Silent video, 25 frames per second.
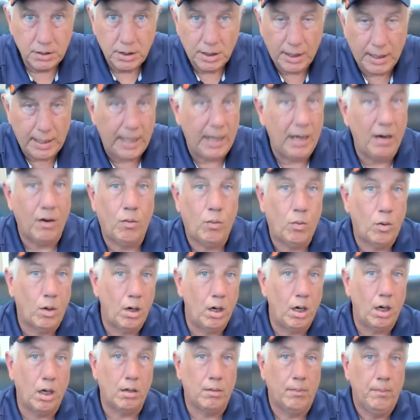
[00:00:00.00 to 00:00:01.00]
It ain't going to
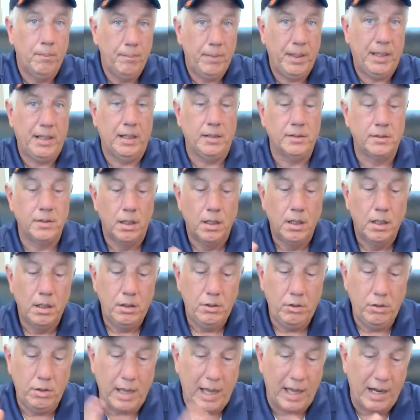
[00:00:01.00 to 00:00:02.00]
work because
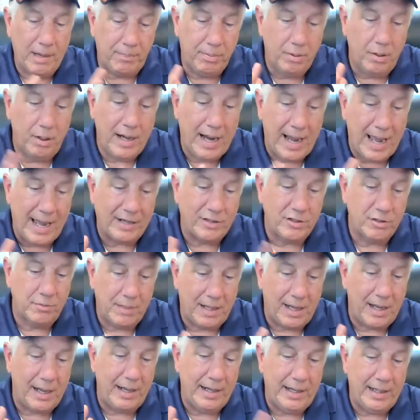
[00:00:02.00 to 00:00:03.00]
you got to put action
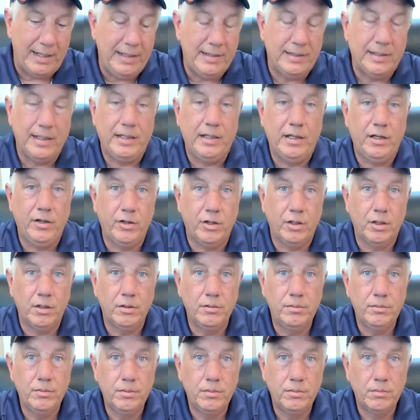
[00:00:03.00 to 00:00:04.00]
behind anything you do,
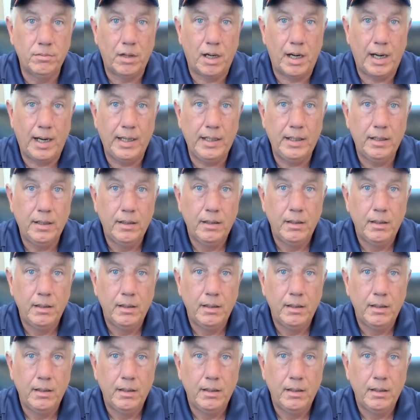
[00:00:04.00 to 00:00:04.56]
right?